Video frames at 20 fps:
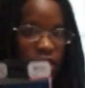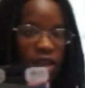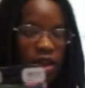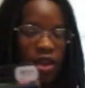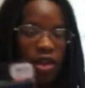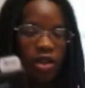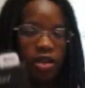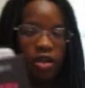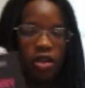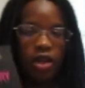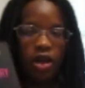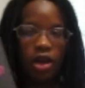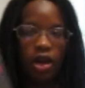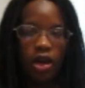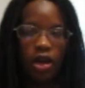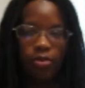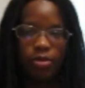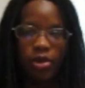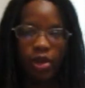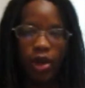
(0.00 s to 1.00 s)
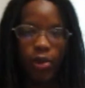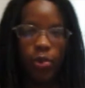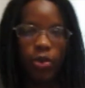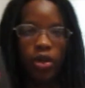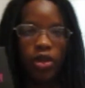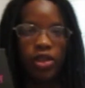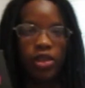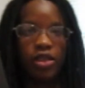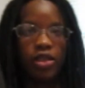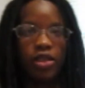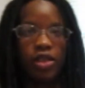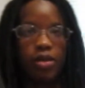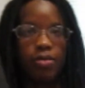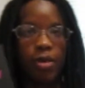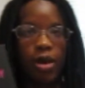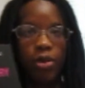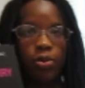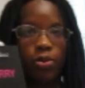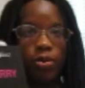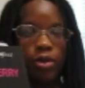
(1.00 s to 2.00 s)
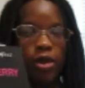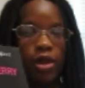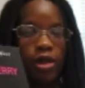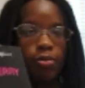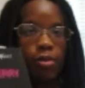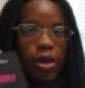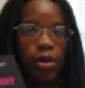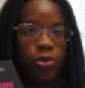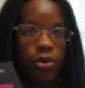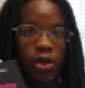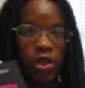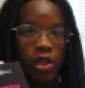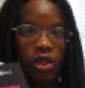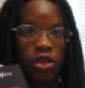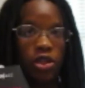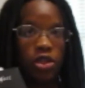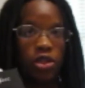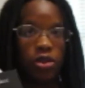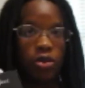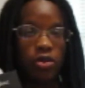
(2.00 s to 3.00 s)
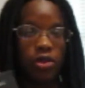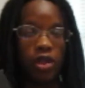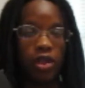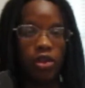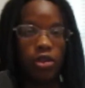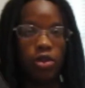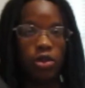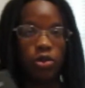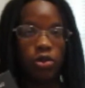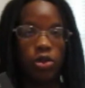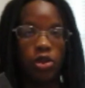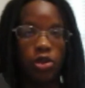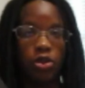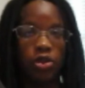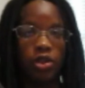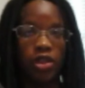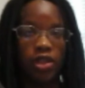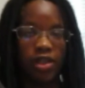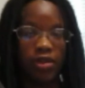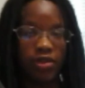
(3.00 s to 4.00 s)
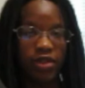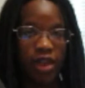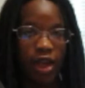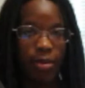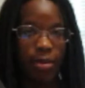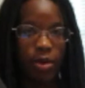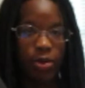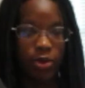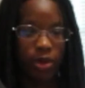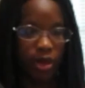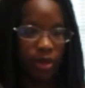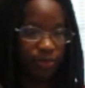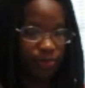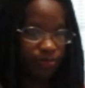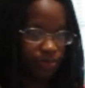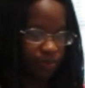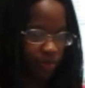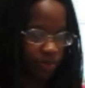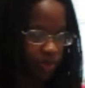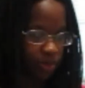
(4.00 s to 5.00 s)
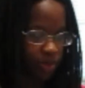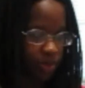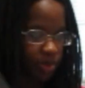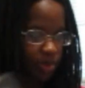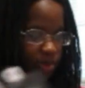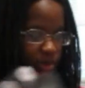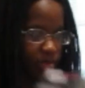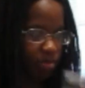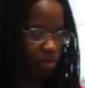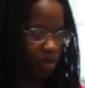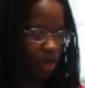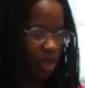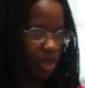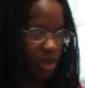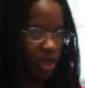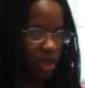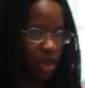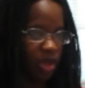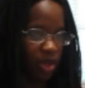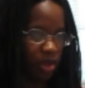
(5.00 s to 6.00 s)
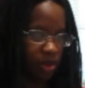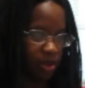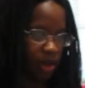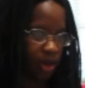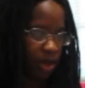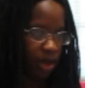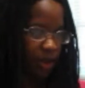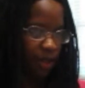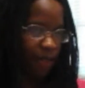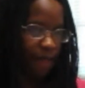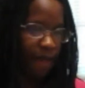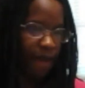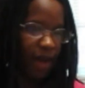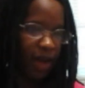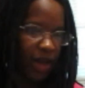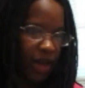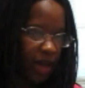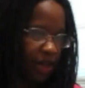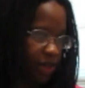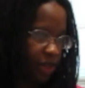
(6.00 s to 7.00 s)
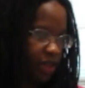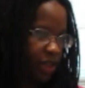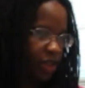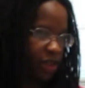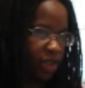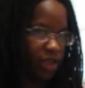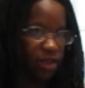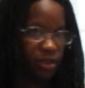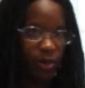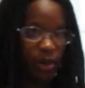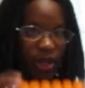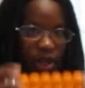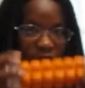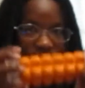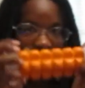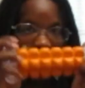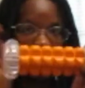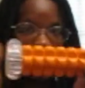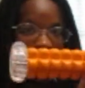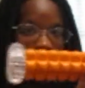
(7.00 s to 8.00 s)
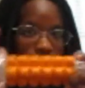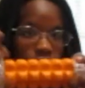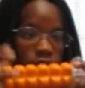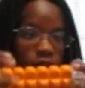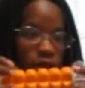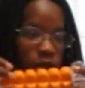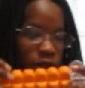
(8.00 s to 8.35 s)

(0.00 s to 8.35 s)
then so I wear this in my running shoes, and I use these every time I run. And then I got this right here.